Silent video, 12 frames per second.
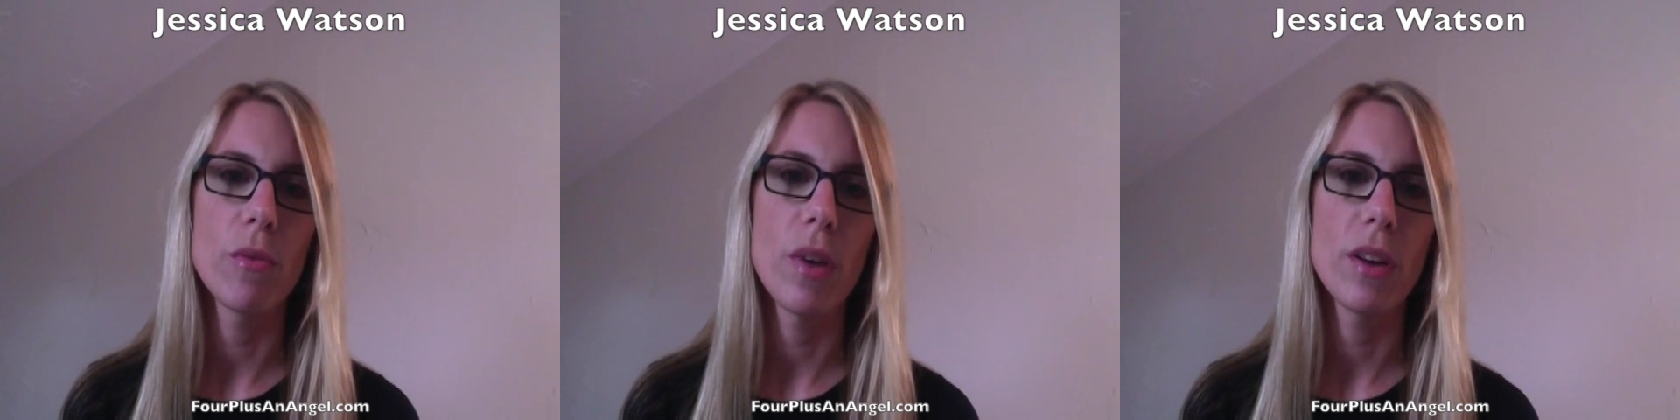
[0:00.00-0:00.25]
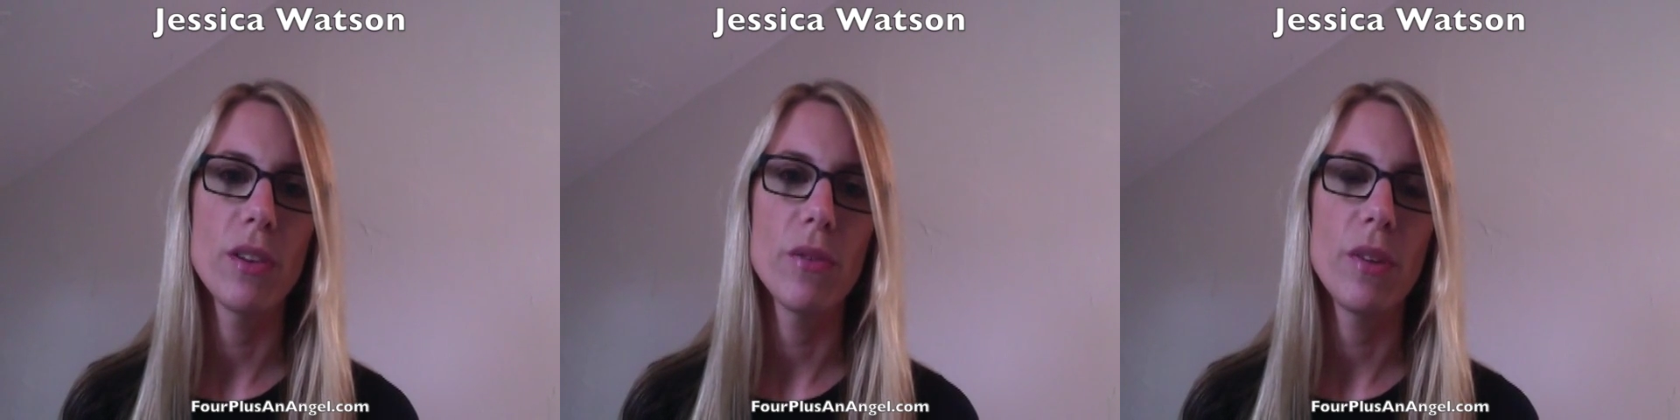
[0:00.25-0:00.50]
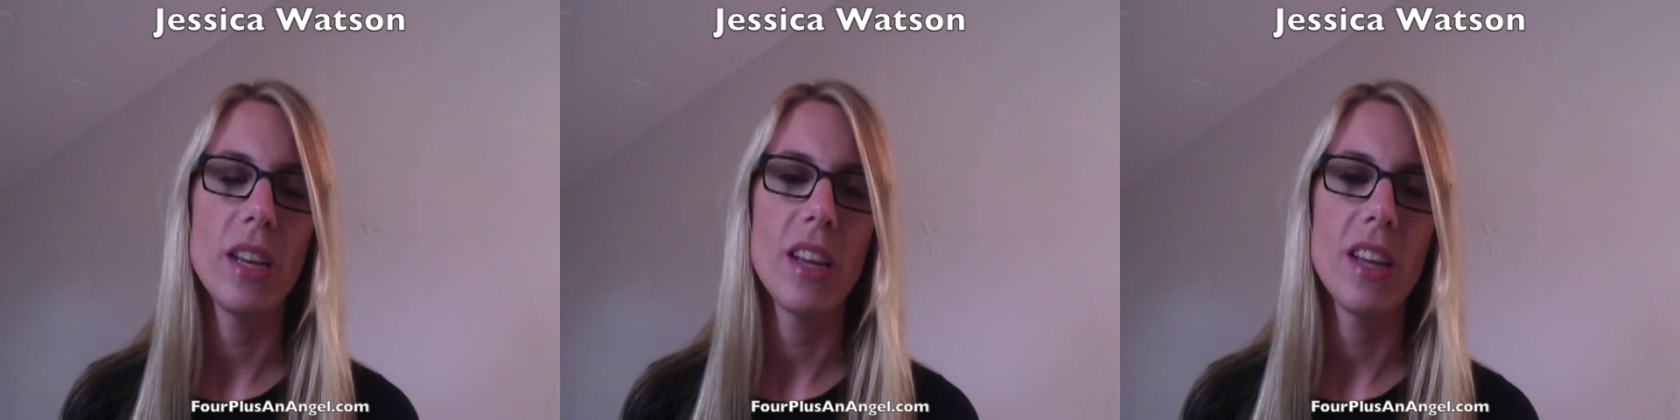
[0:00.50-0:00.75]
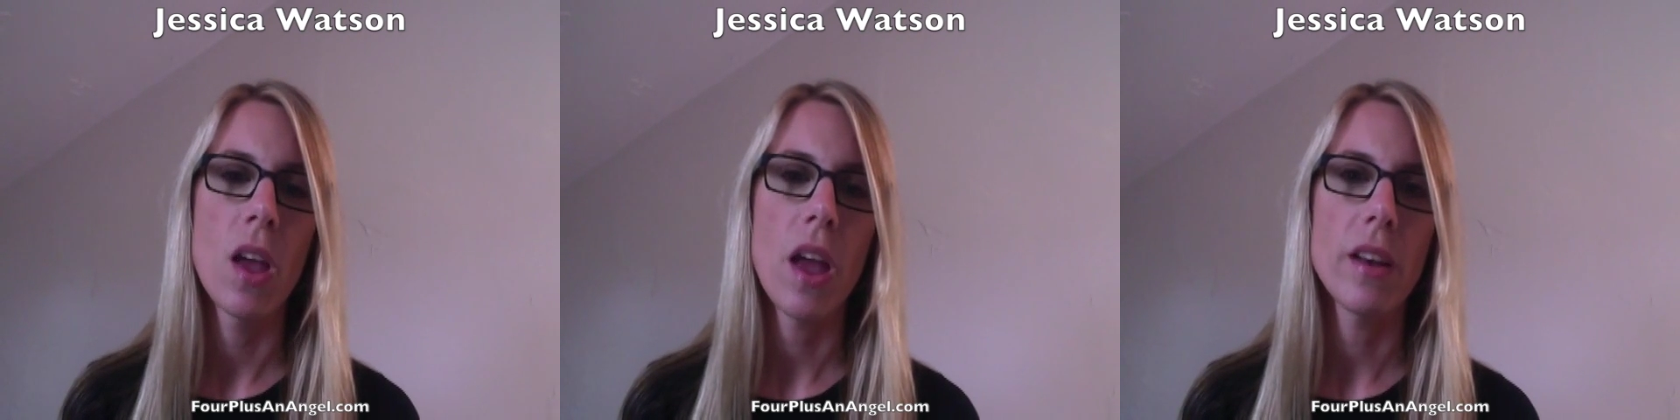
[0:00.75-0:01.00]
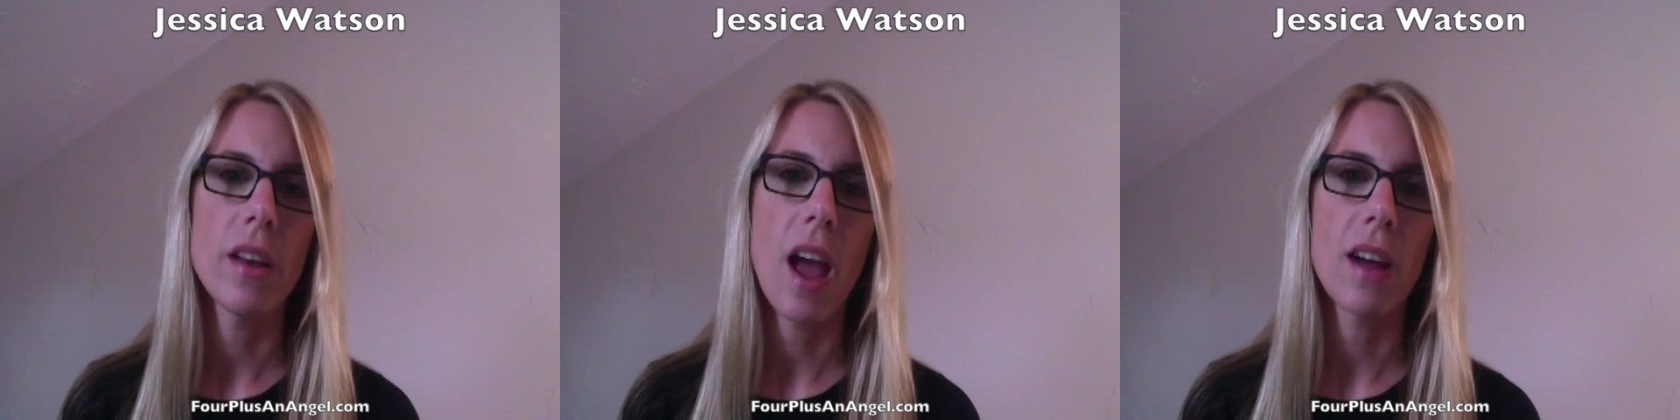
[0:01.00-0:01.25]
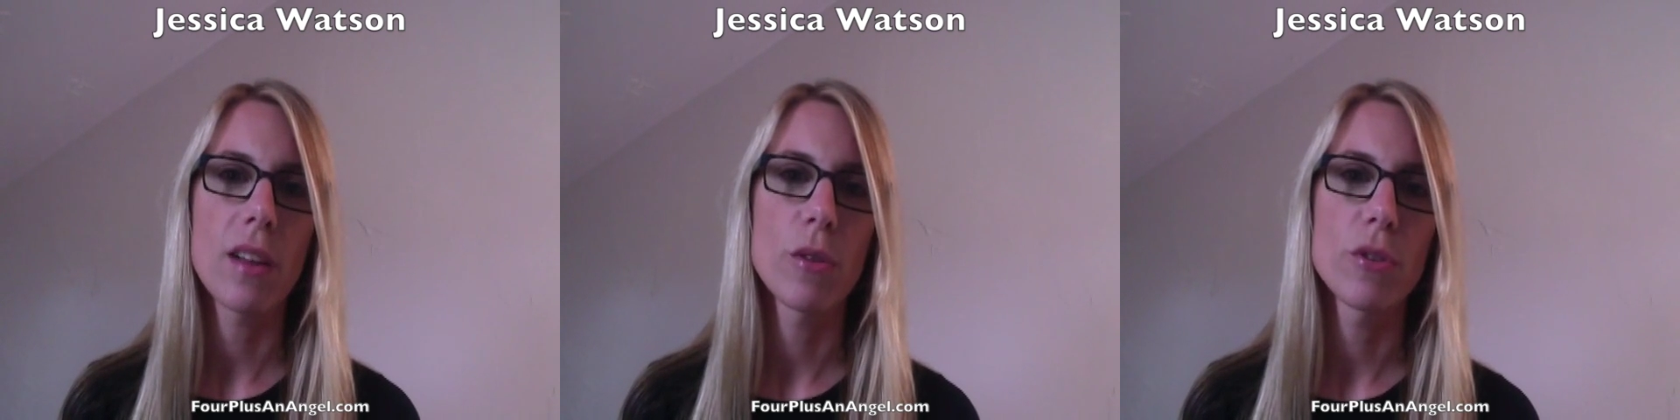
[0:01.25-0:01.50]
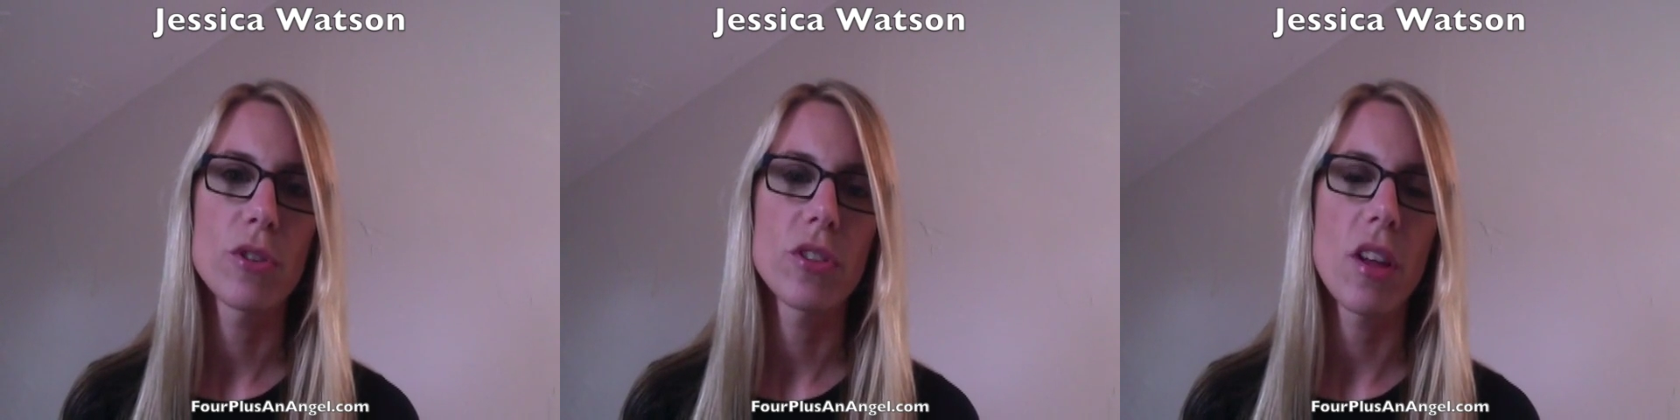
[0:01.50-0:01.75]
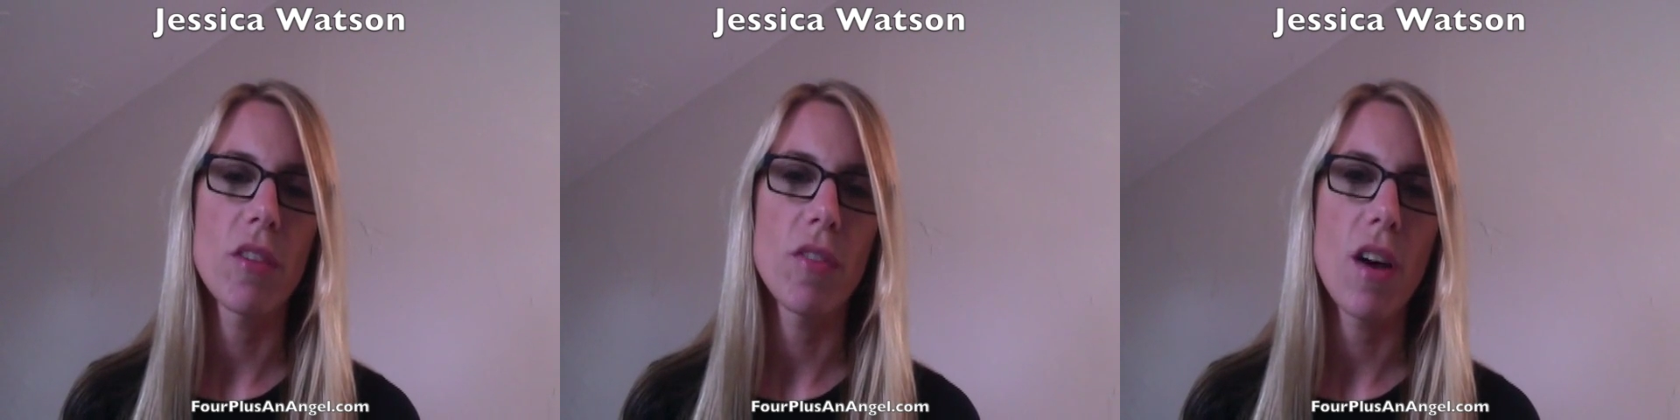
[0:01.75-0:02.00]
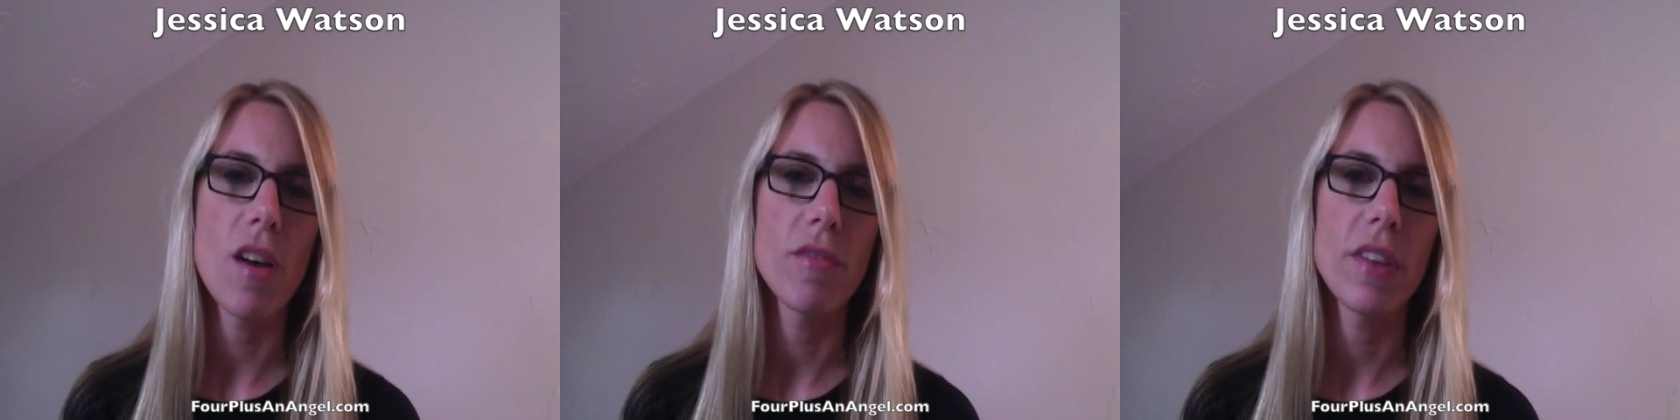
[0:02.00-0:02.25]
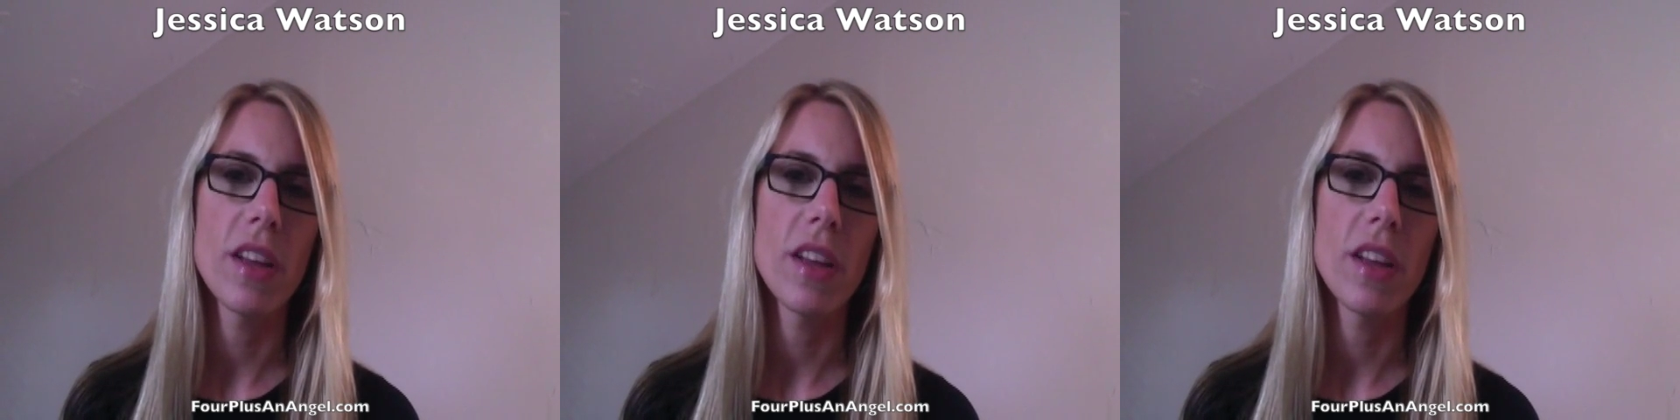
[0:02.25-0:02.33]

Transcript: when you need it and not close yourself off,